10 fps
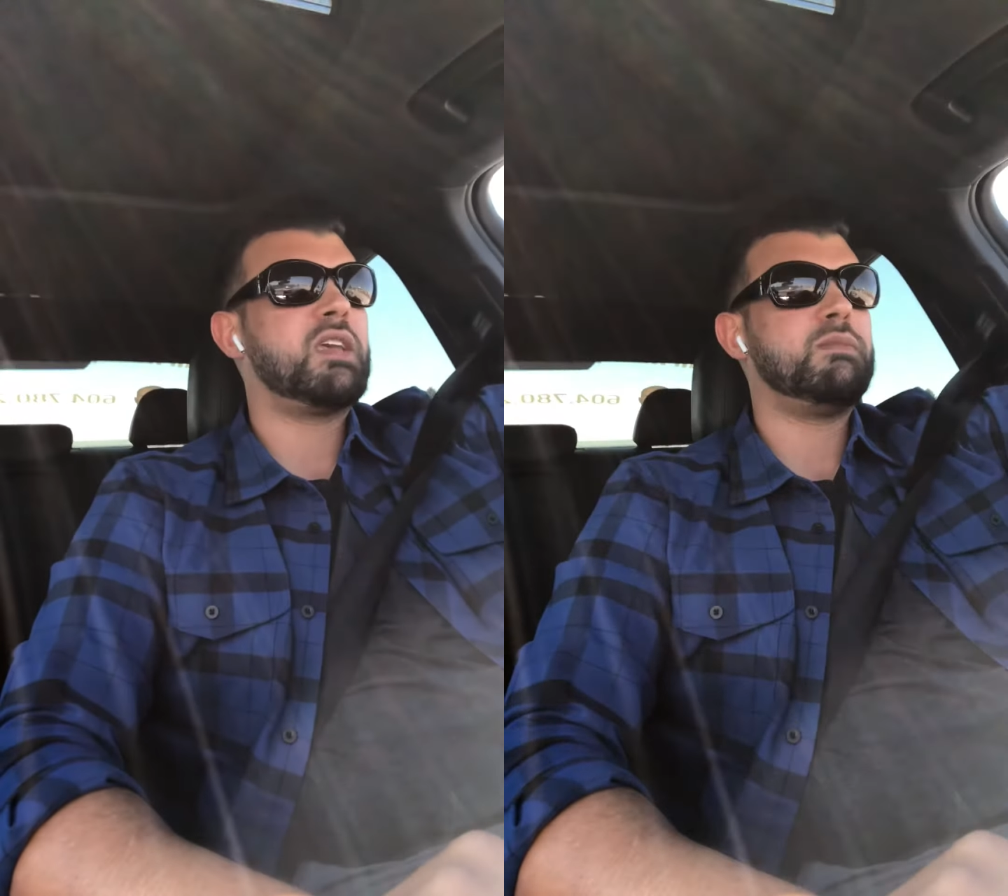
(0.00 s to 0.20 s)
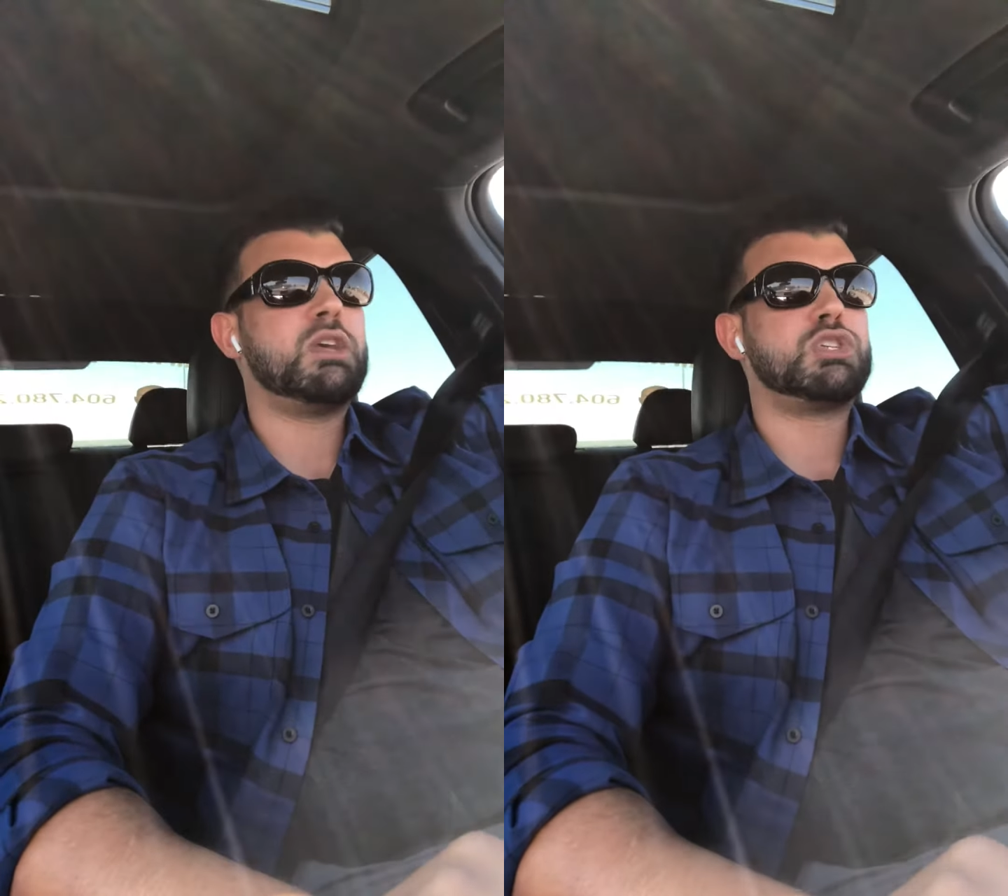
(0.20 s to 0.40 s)
or
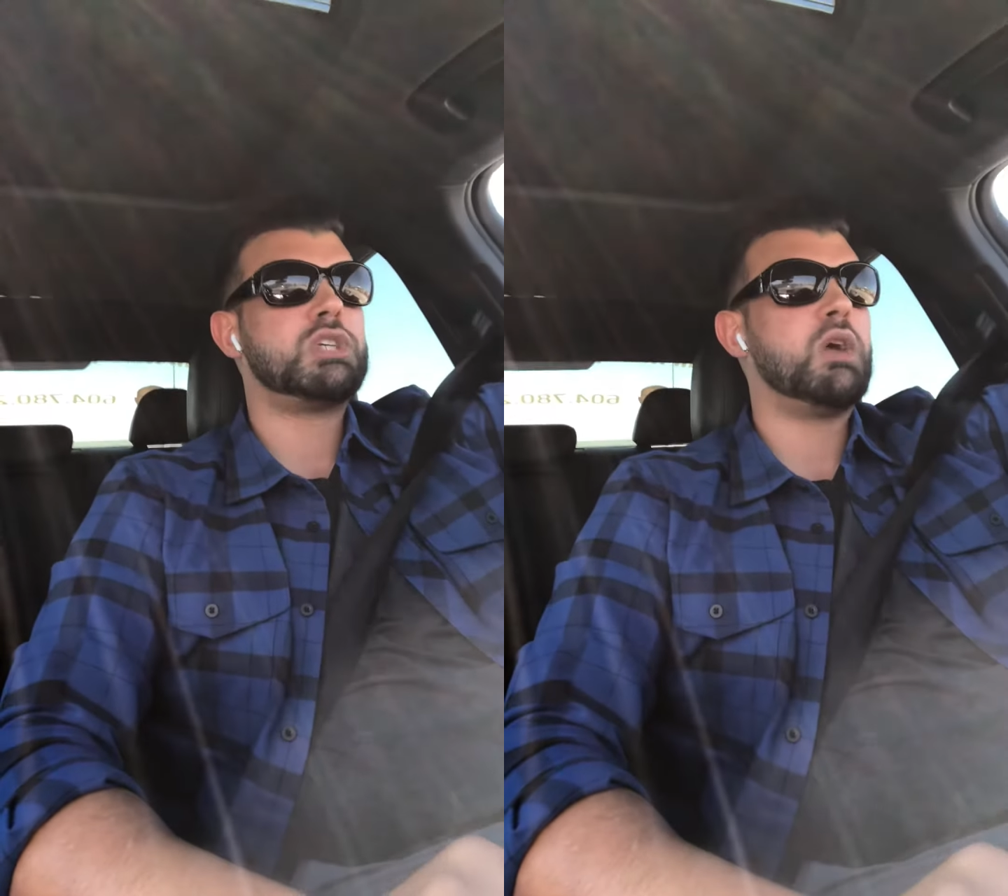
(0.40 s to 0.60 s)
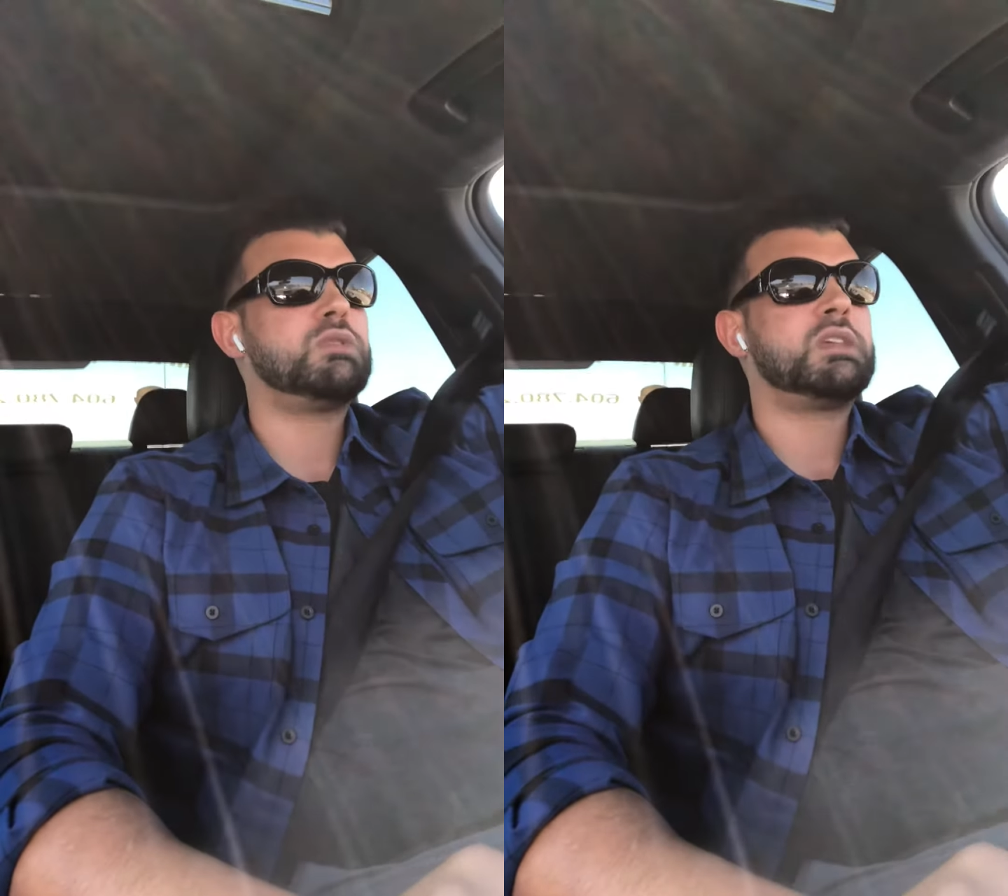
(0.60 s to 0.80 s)
give me a
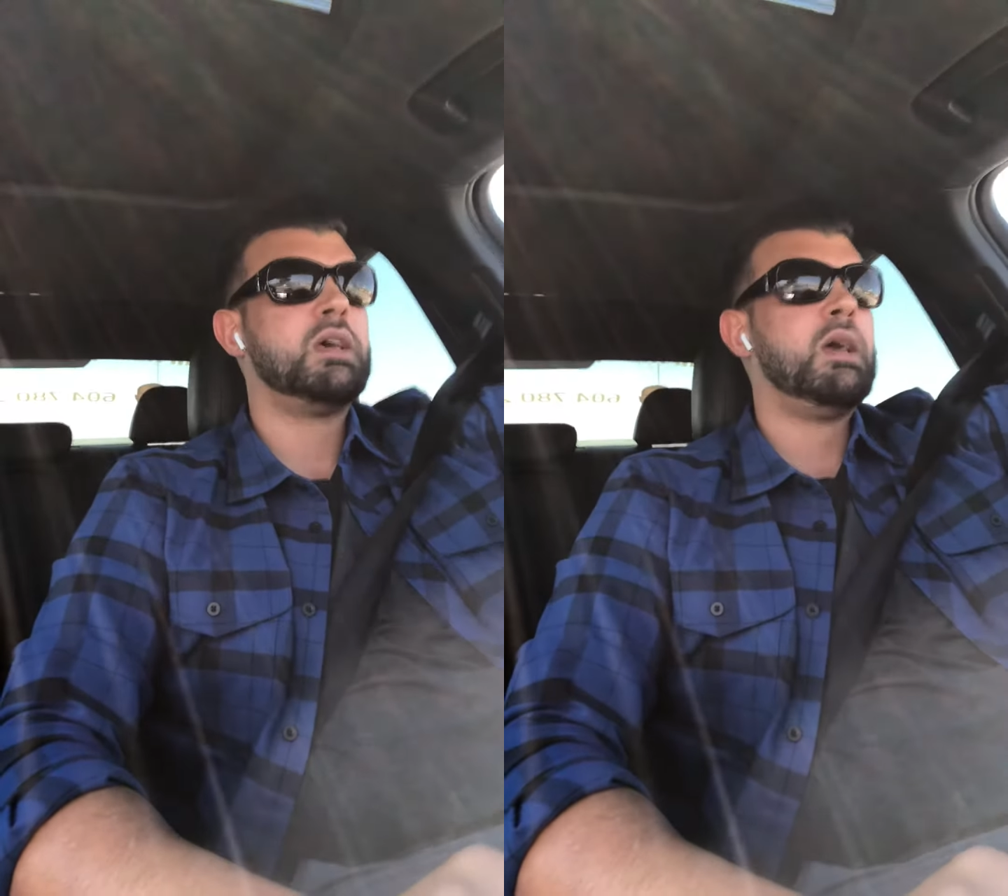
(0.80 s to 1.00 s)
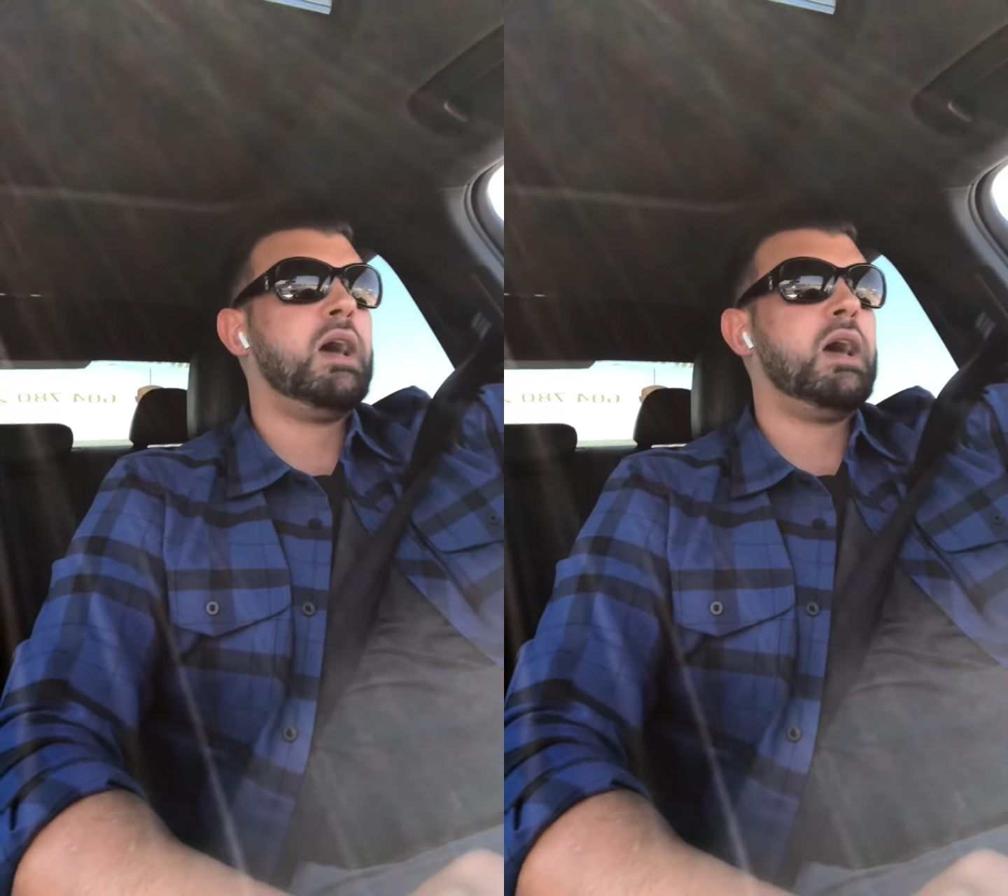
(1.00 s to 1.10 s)
shout.